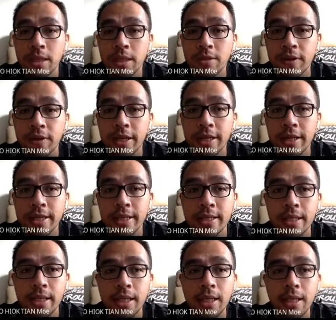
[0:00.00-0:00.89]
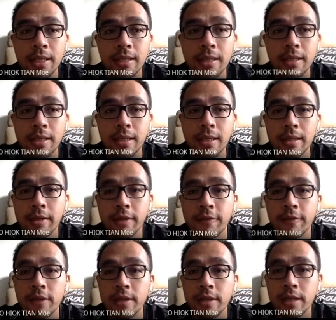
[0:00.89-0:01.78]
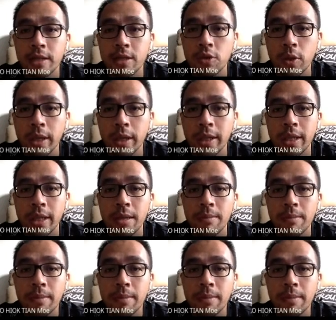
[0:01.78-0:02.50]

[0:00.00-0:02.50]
Is very easy. The difference is 20